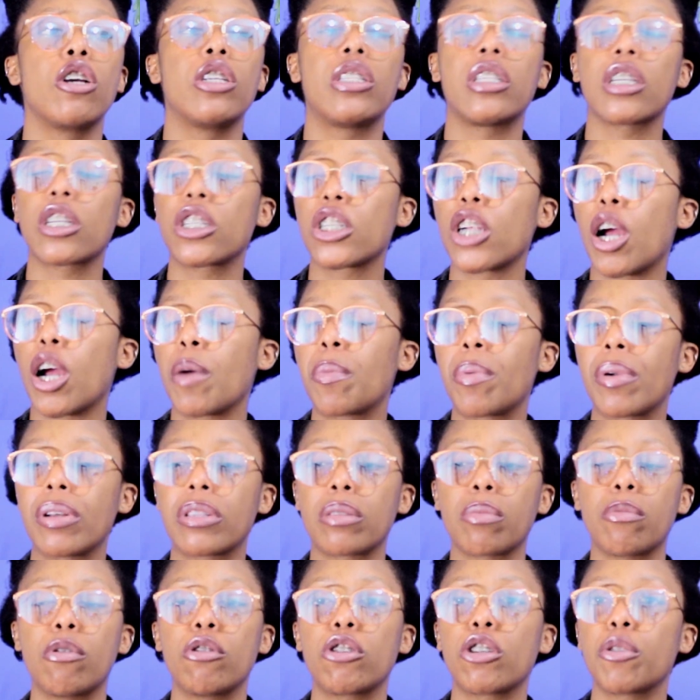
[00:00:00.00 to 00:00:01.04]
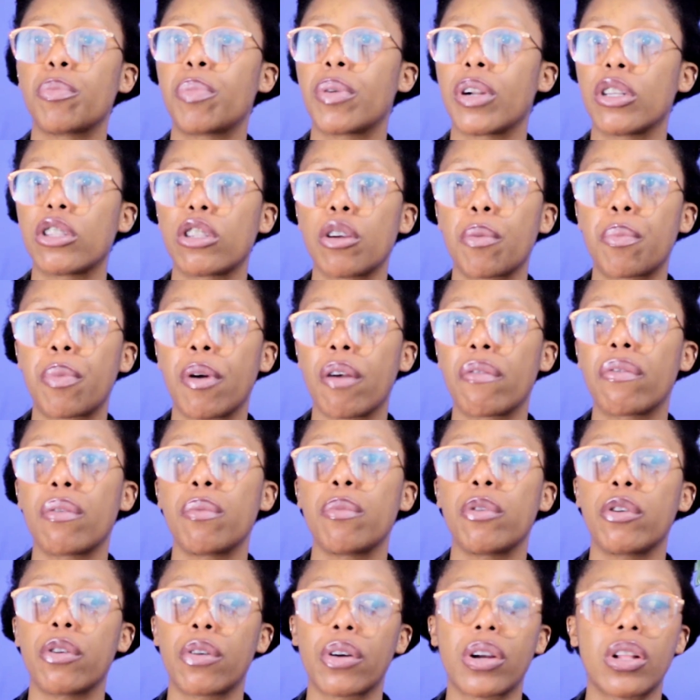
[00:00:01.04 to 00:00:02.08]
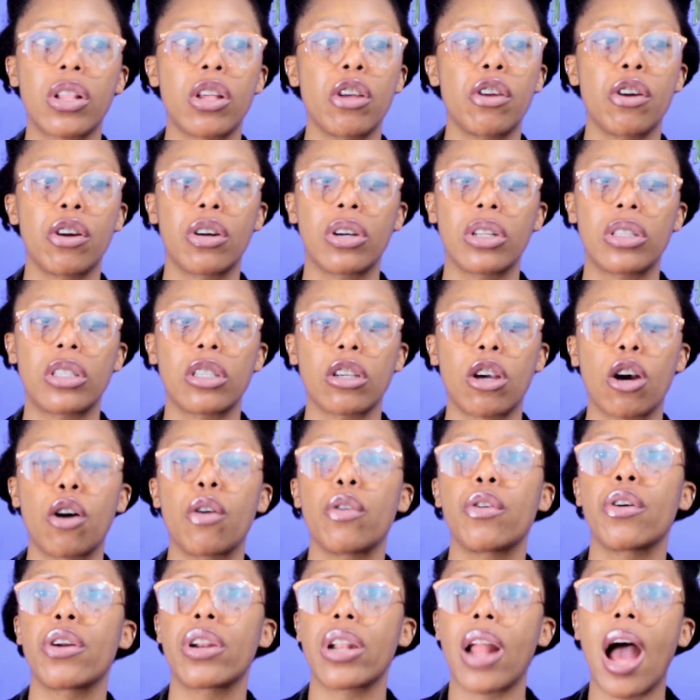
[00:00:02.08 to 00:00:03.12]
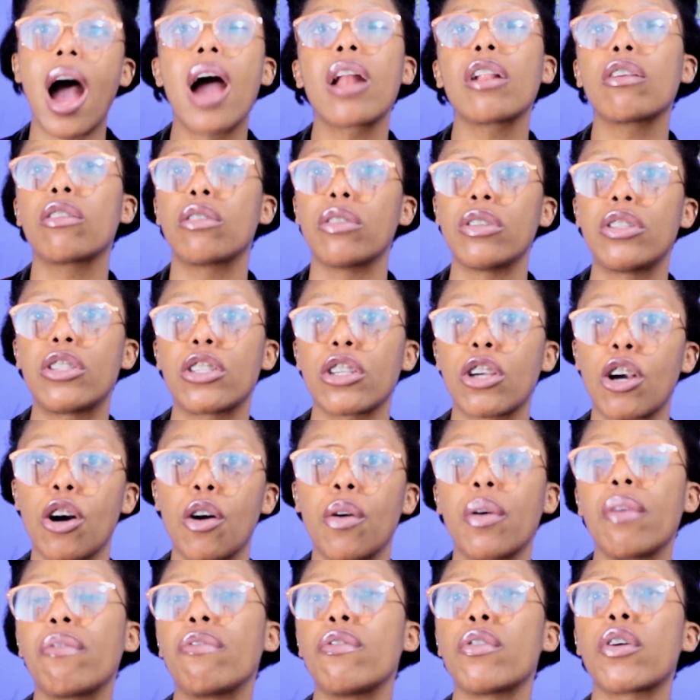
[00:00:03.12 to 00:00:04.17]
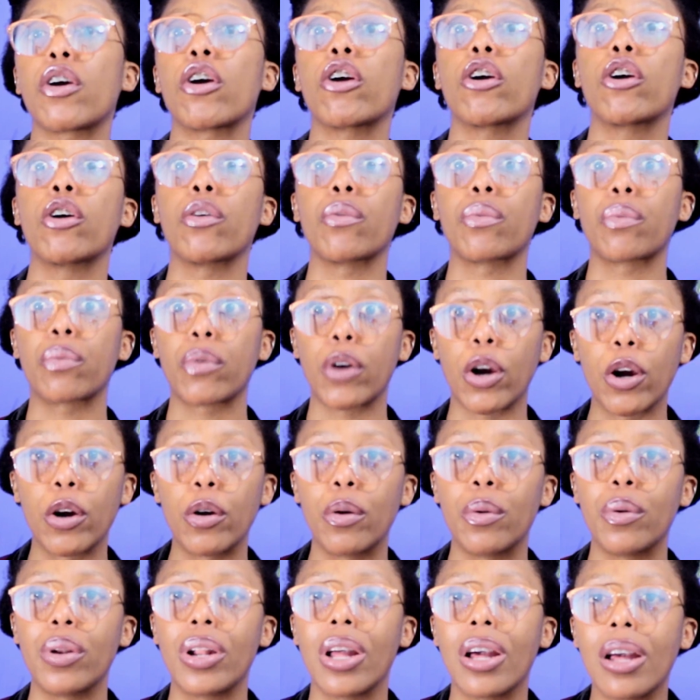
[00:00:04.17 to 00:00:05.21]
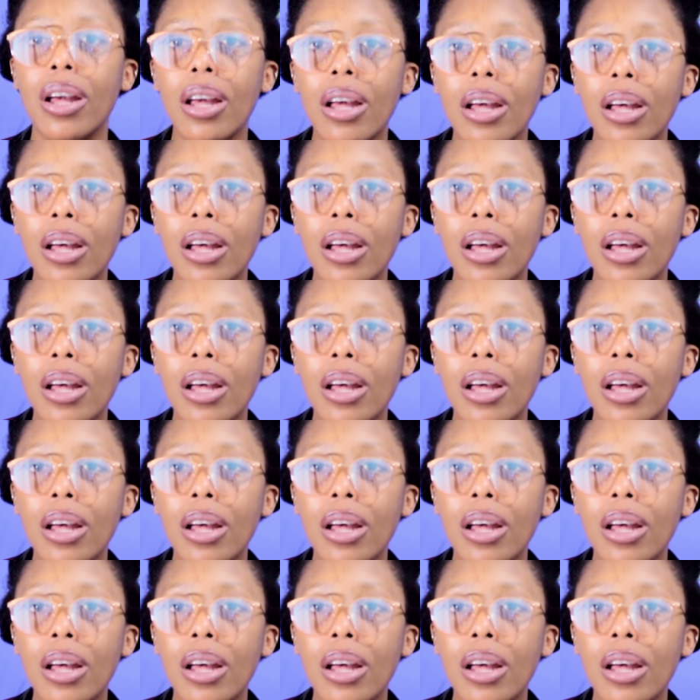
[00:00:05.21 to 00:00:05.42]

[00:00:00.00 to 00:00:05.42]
You take a shower, put on some lotion, put on some perfume, you're clean, you're good to go. You're not good to go if you're a grown.